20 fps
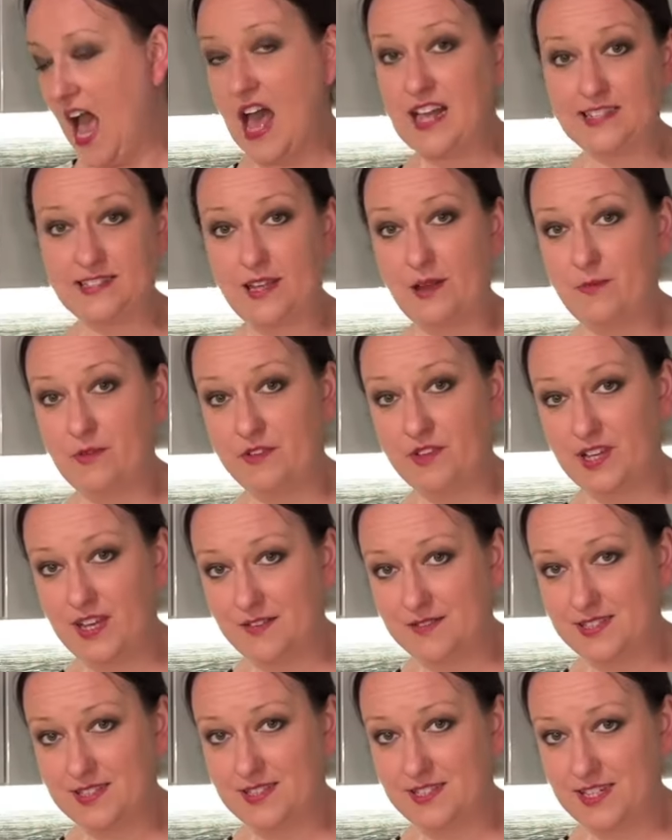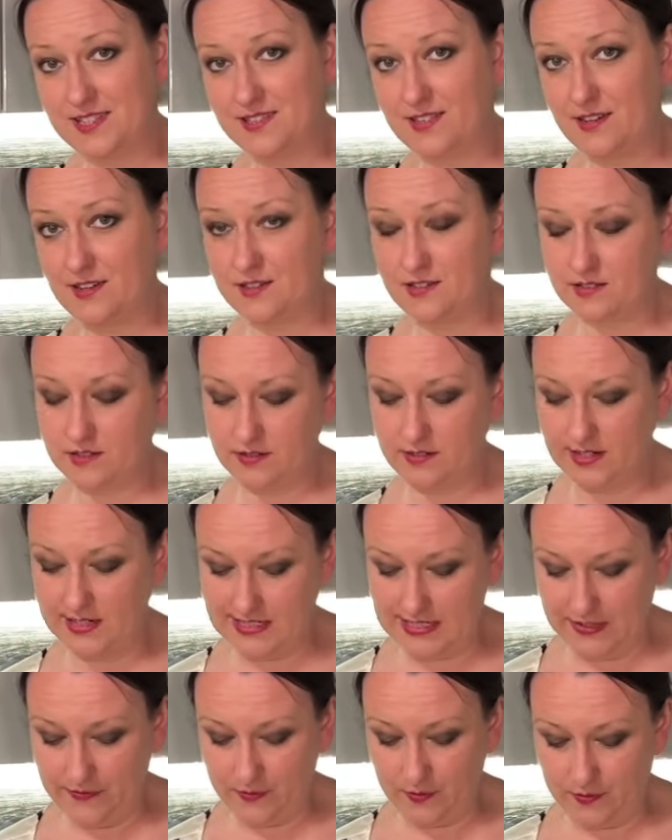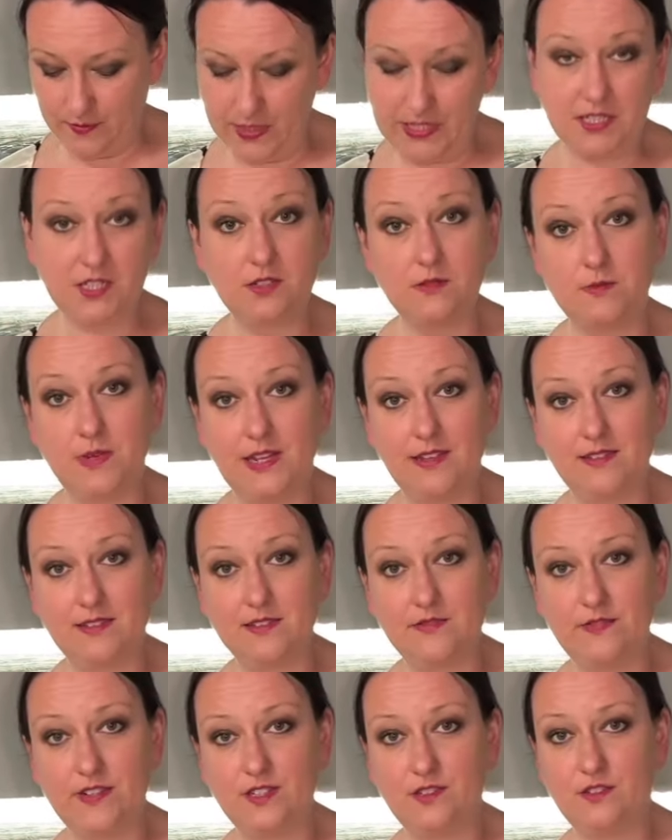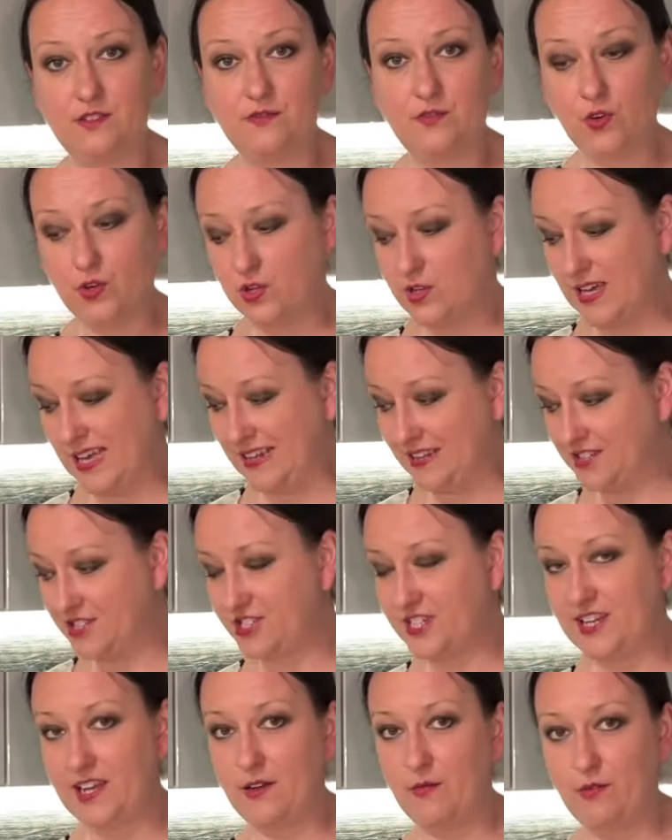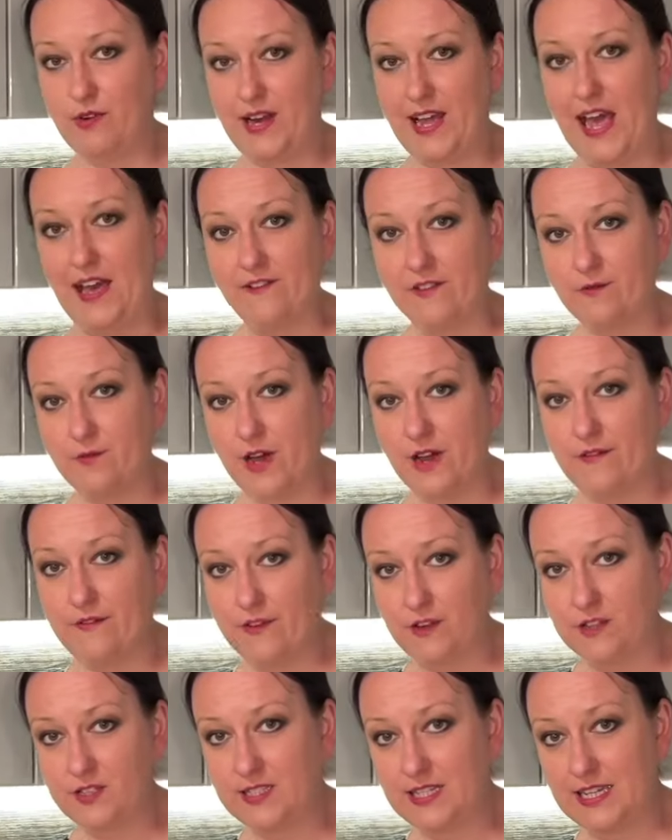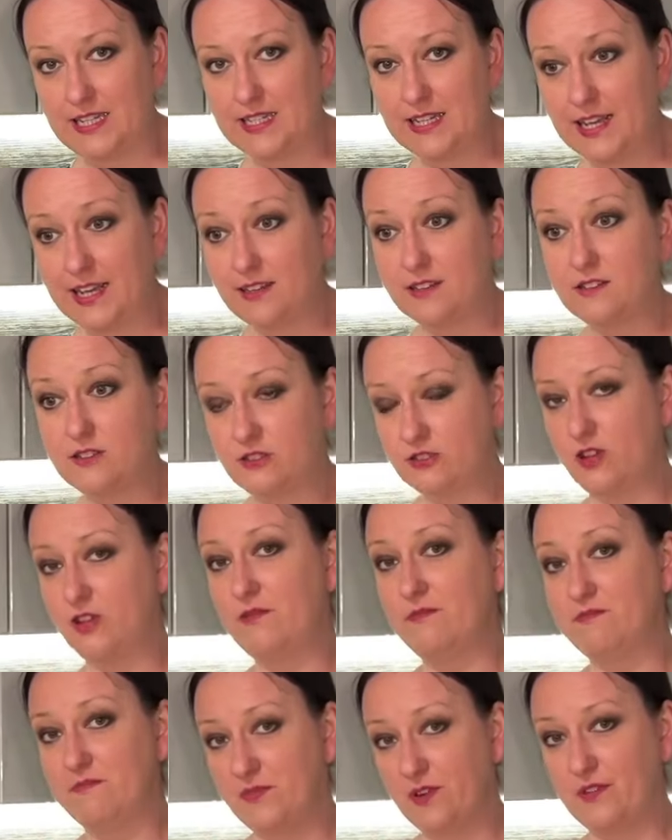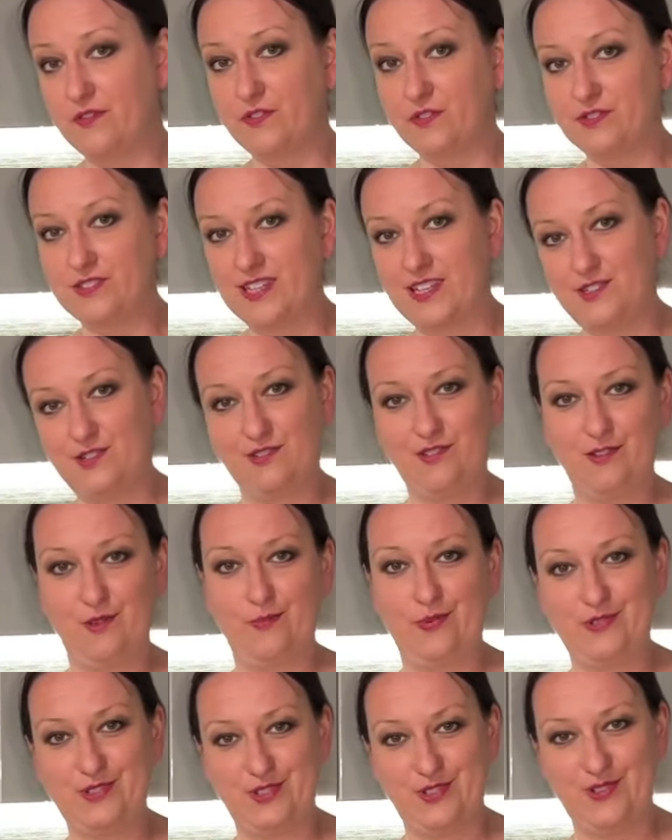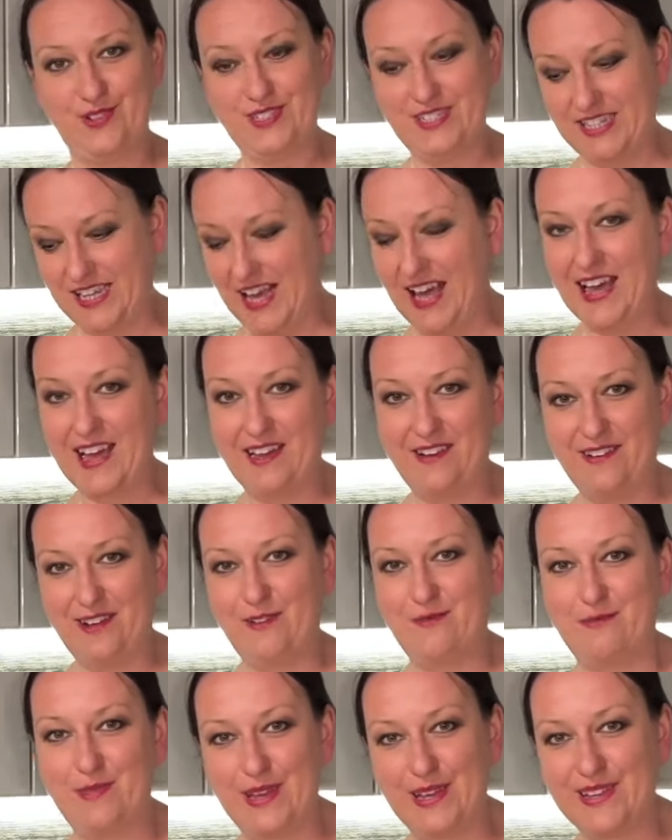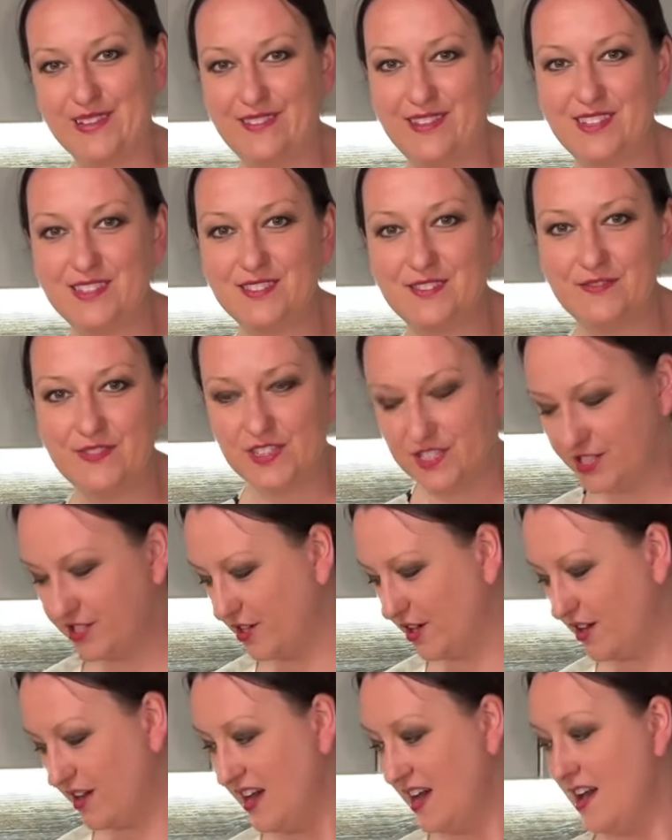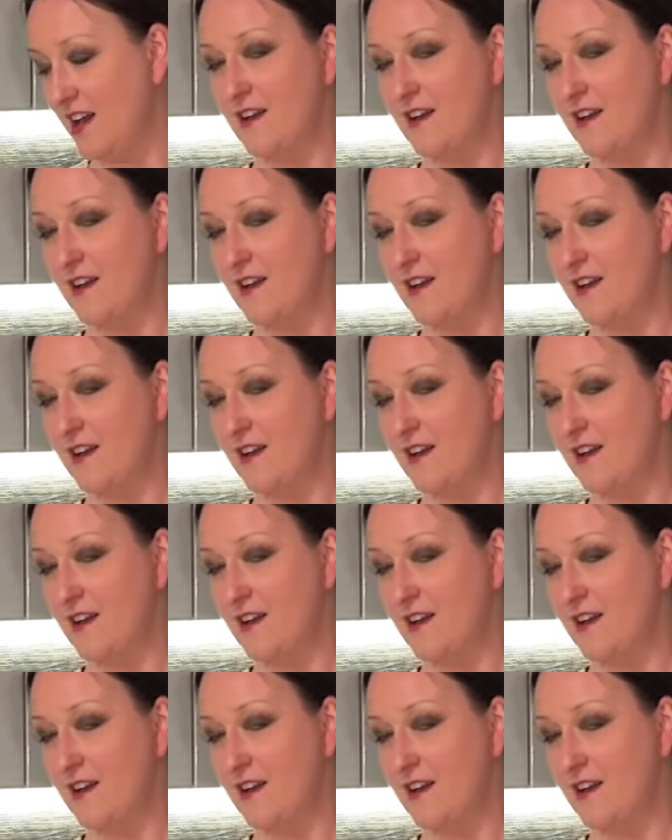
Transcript: Some of you have suggested it's a good idea for me to make this video for you and share what I have in my first aid kit. So of course I took the opportunity and I'm making this video.